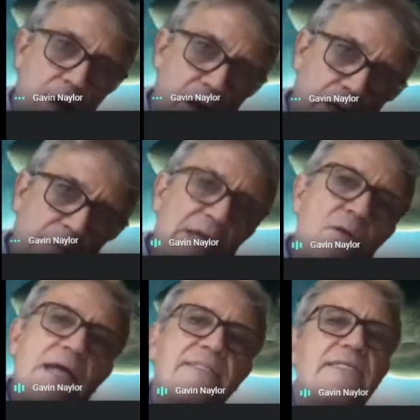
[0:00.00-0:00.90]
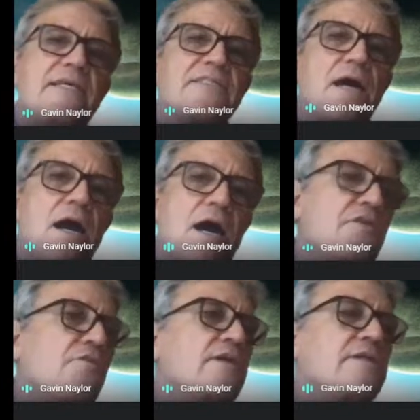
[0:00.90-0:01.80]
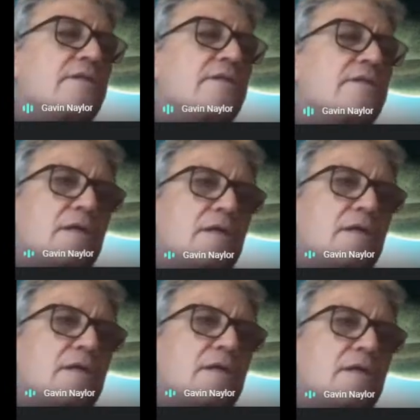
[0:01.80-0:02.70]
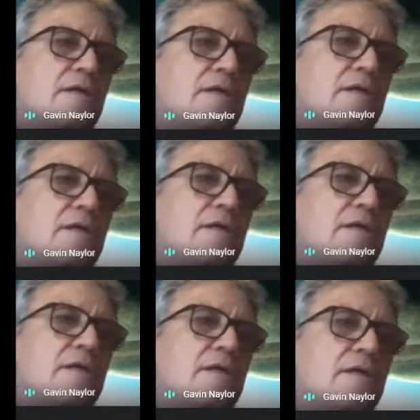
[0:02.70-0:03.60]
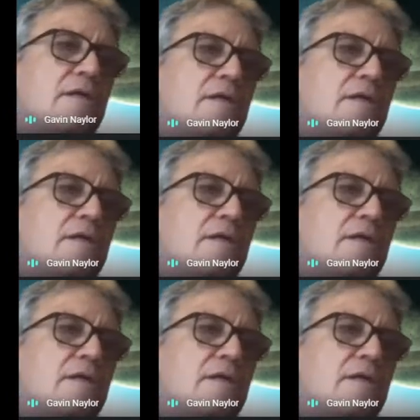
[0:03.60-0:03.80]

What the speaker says: an amino acid that's a protein that's 100